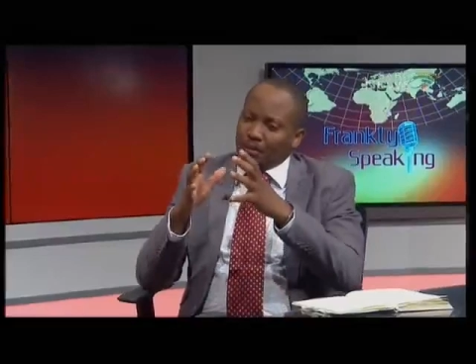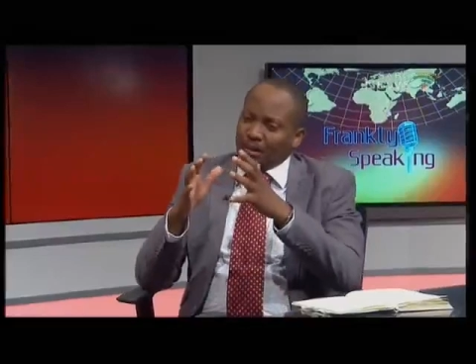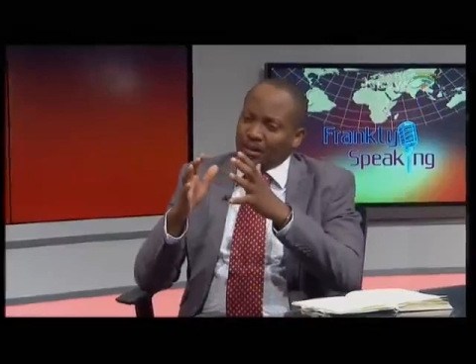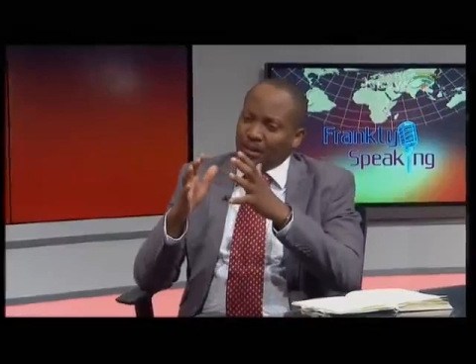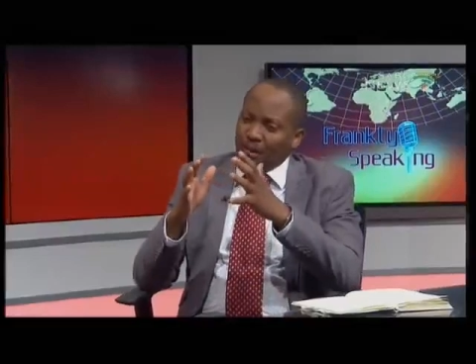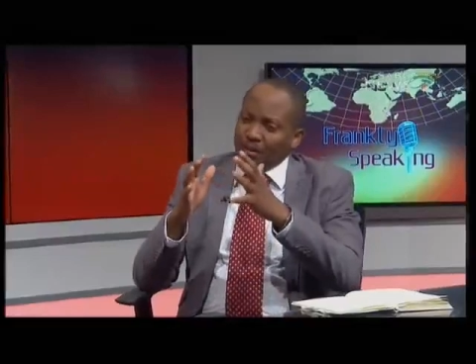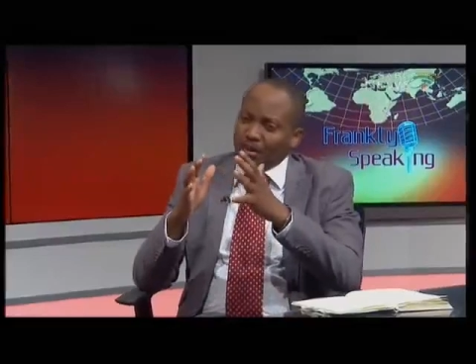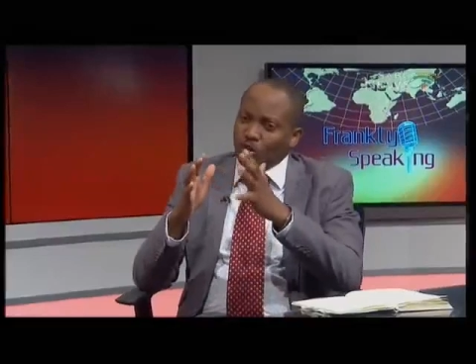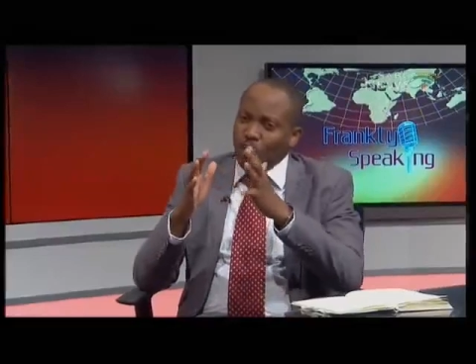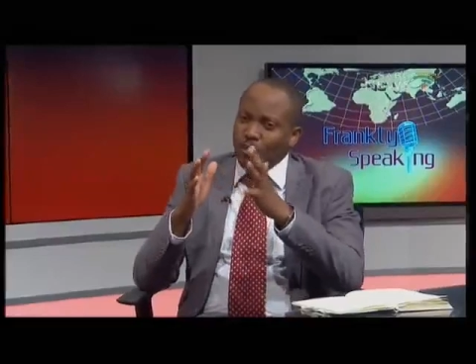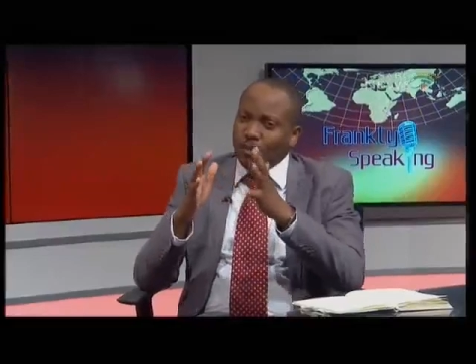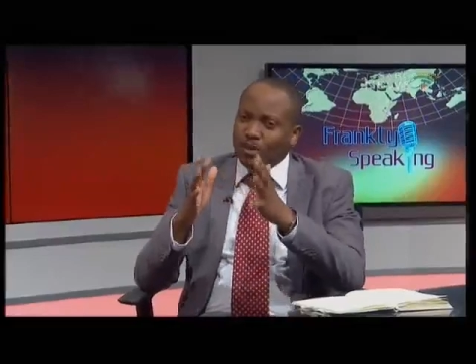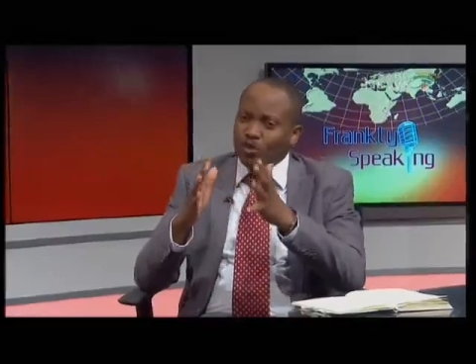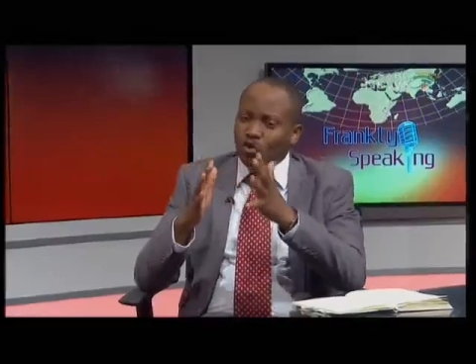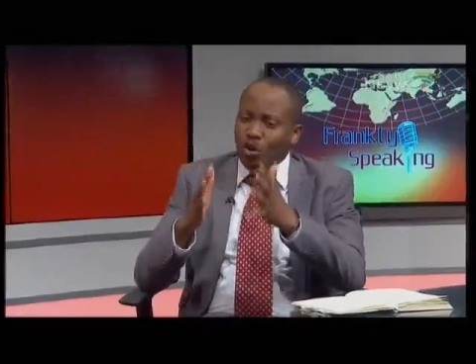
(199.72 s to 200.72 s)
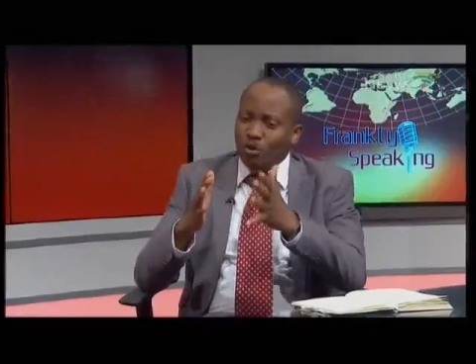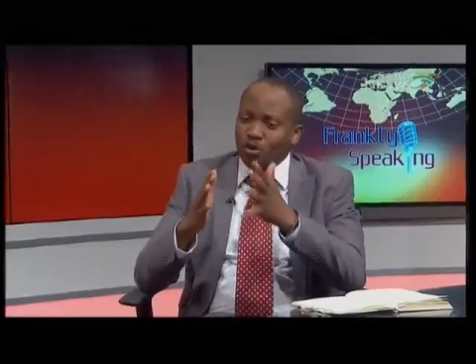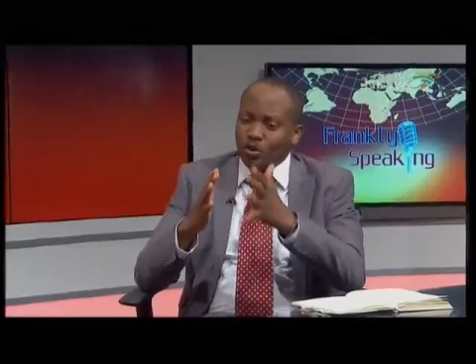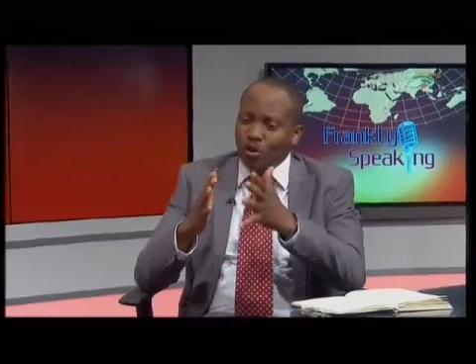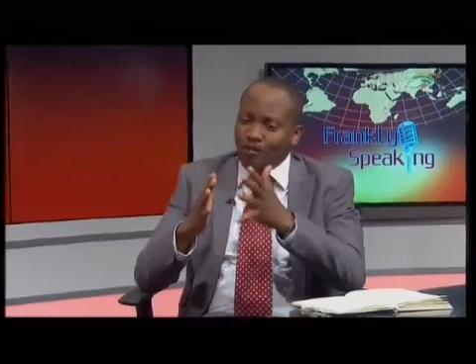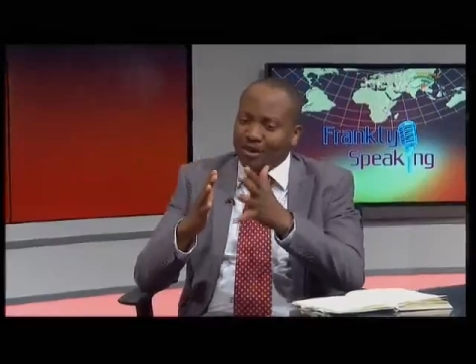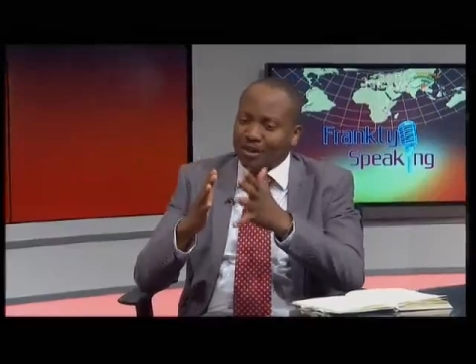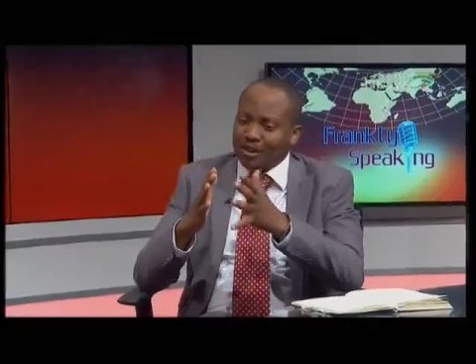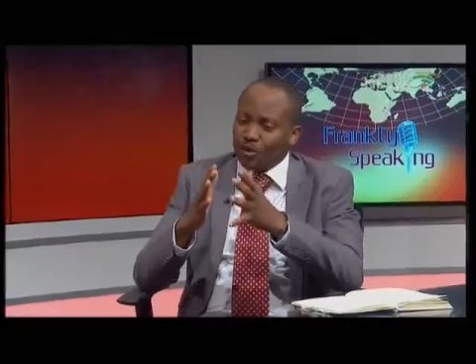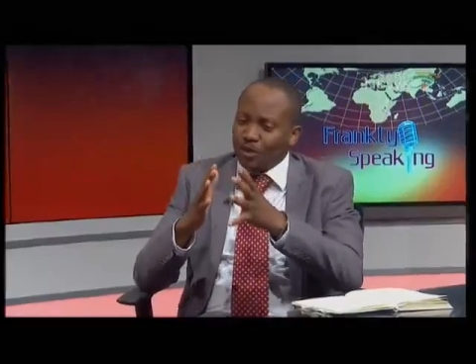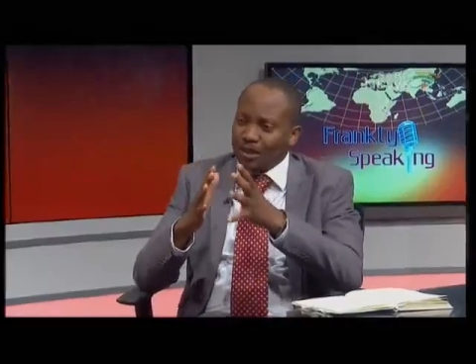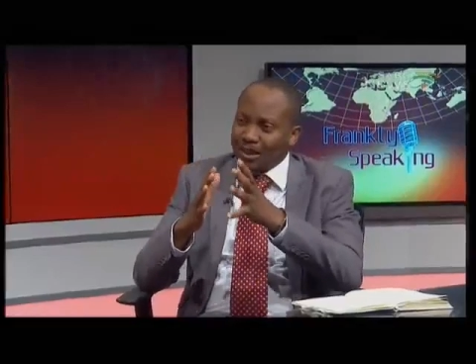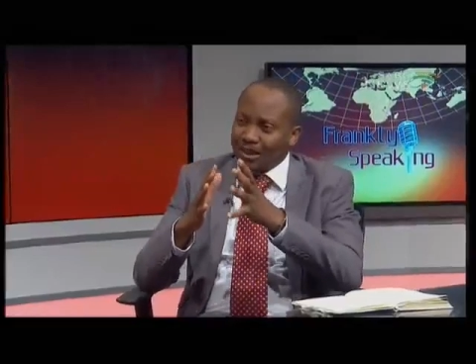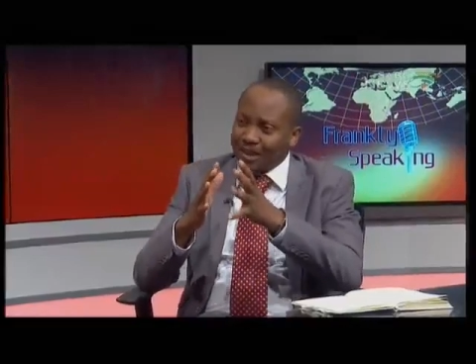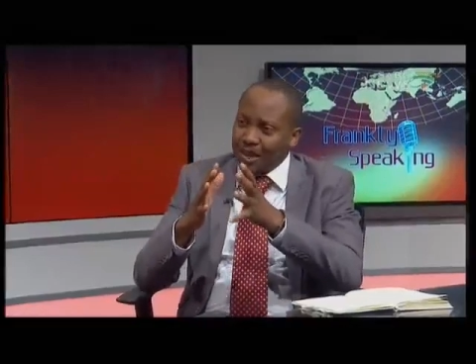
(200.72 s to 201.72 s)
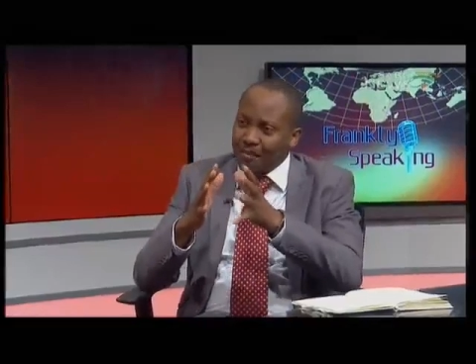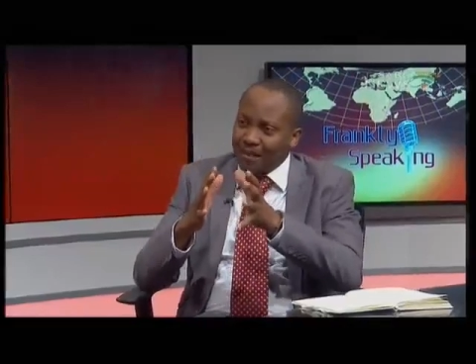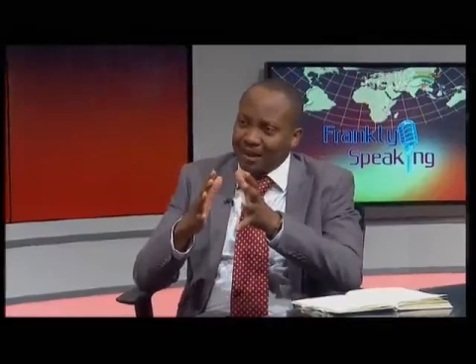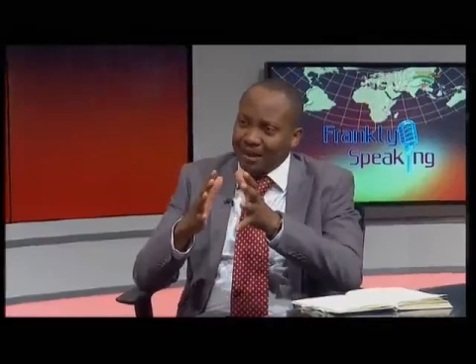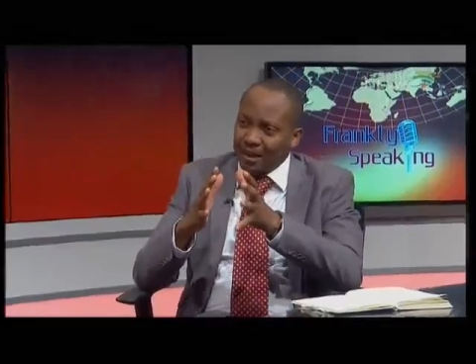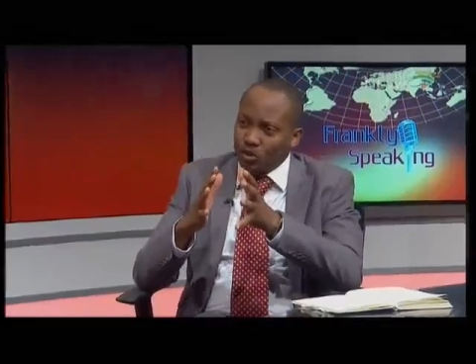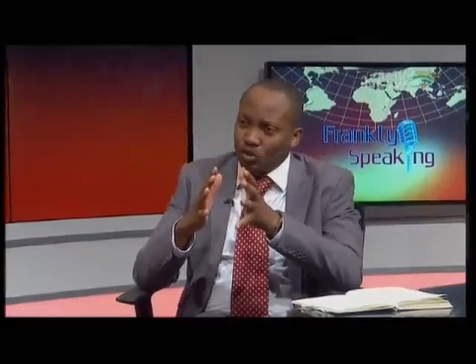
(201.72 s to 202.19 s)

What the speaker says: I mean, the Competition Commission, obviously with a clear mandate